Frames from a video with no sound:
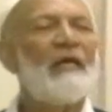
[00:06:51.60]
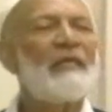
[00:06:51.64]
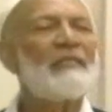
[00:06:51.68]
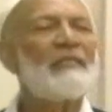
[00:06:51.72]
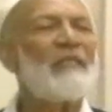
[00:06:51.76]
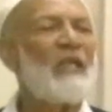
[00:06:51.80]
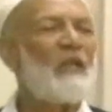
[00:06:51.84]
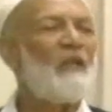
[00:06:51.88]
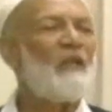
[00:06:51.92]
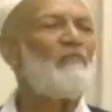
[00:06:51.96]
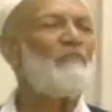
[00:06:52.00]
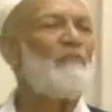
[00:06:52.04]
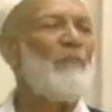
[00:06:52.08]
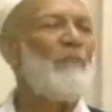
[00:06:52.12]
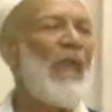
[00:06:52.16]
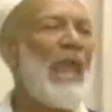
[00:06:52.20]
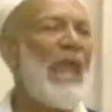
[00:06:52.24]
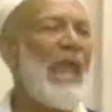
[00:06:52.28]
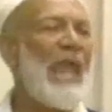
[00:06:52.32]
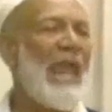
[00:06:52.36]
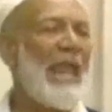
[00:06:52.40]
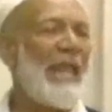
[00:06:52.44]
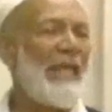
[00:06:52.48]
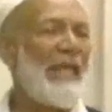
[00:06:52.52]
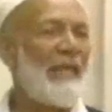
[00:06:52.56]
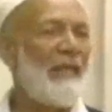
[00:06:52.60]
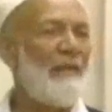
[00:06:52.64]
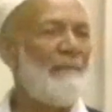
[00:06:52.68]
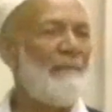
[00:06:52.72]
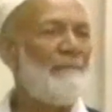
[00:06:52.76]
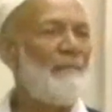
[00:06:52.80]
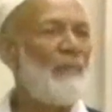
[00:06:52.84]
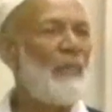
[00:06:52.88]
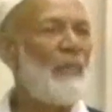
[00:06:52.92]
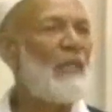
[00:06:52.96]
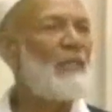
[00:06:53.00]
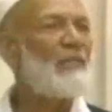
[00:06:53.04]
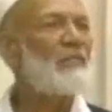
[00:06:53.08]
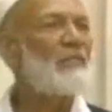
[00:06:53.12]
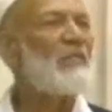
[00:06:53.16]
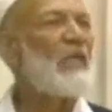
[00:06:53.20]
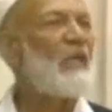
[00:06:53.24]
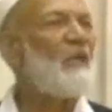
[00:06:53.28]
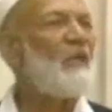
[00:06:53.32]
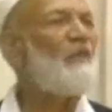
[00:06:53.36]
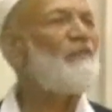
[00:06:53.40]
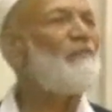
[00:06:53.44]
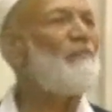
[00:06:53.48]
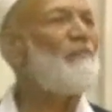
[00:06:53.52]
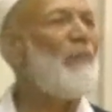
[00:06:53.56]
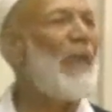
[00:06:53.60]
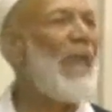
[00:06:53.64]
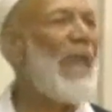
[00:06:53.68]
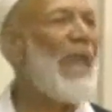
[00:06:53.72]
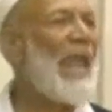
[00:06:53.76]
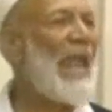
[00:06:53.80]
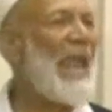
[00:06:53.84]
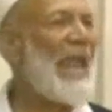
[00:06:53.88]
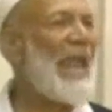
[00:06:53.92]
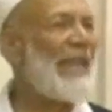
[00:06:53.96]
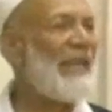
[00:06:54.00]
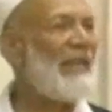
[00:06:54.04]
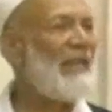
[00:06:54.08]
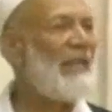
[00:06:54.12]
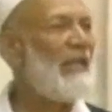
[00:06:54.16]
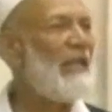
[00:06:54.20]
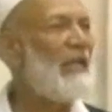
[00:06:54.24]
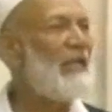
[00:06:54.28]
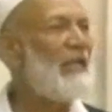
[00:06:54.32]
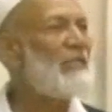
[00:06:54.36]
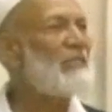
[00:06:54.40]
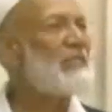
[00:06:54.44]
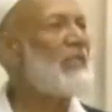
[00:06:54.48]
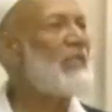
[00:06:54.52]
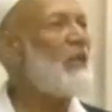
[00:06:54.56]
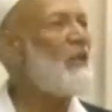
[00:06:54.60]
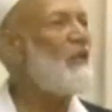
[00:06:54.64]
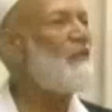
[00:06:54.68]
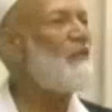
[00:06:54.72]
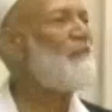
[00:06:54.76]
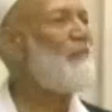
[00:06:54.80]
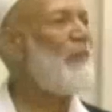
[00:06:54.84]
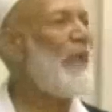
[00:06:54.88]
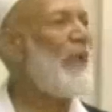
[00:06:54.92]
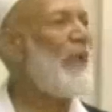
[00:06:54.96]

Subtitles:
Son of Man, Son of Man, Son of